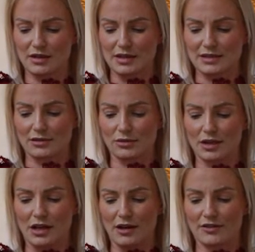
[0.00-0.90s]
These little
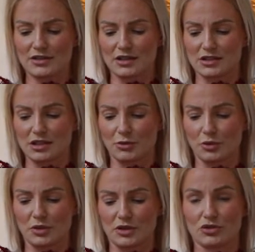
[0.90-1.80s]
cuffs are
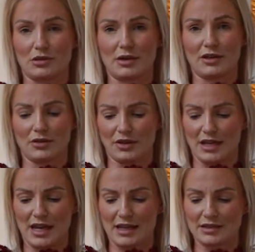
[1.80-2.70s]
double with the trimming on
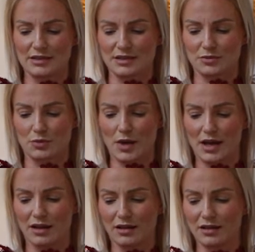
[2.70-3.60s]
the end as
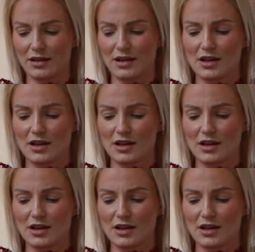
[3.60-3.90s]
well.